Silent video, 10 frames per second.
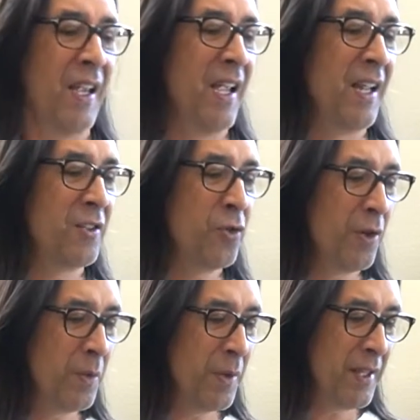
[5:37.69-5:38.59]
and
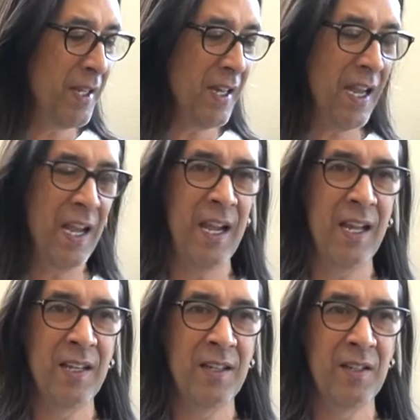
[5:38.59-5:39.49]
toured with it,
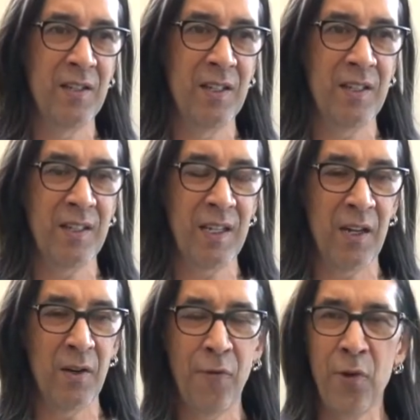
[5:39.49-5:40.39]
and I
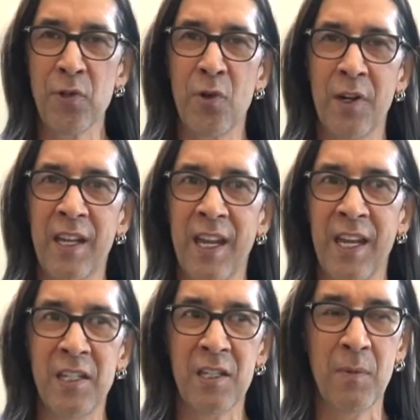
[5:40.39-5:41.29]
don't know if it was going to
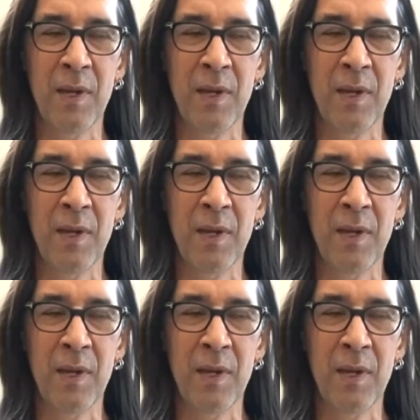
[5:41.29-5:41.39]
Asia,